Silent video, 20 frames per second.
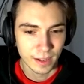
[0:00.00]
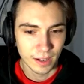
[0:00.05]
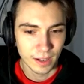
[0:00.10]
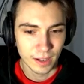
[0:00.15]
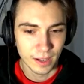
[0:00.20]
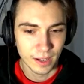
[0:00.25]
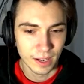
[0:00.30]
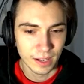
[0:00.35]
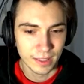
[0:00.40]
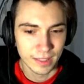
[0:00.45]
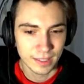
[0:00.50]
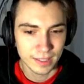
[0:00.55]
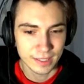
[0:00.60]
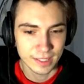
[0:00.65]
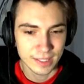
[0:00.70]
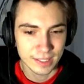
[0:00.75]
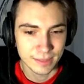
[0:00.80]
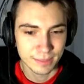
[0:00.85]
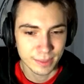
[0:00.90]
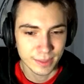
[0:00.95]
I think
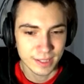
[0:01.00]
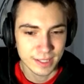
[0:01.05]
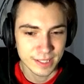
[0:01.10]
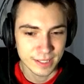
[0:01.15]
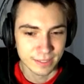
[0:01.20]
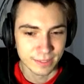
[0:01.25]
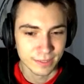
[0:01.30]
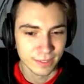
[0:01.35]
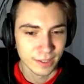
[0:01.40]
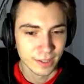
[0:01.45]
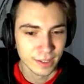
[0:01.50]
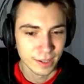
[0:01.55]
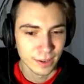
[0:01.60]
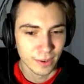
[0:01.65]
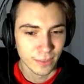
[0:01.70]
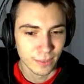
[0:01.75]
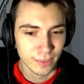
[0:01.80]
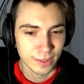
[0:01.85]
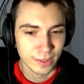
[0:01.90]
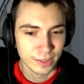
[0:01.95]
that's impressive.
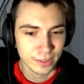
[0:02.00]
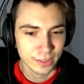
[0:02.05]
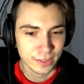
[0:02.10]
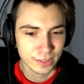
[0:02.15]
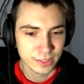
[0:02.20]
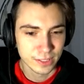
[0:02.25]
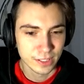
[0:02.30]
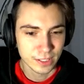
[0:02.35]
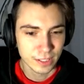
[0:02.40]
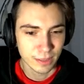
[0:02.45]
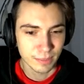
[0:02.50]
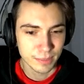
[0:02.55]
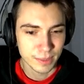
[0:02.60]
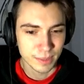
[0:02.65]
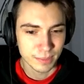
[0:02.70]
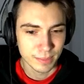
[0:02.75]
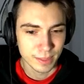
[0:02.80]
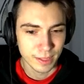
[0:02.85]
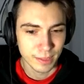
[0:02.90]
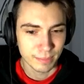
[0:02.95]
Why don't you share them
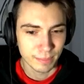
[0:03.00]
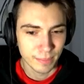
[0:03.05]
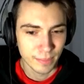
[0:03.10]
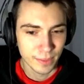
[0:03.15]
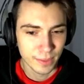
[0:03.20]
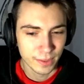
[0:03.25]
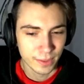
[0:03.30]
sometime?